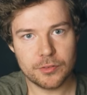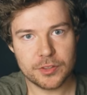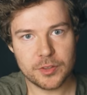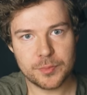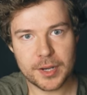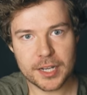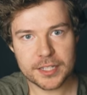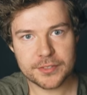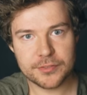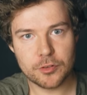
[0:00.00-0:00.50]
Over the
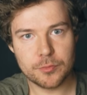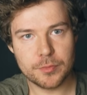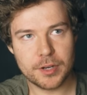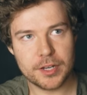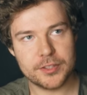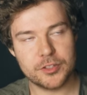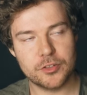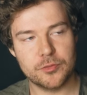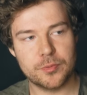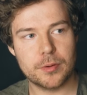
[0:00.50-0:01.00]
past few
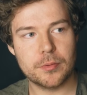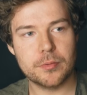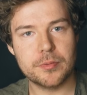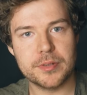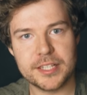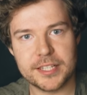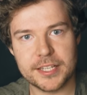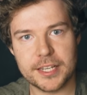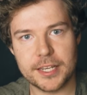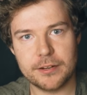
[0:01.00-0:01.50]
months, you've
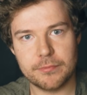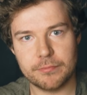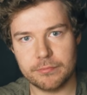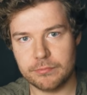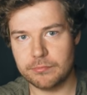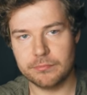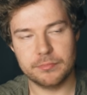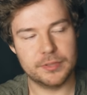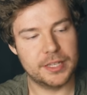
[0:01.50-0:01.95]
probably seen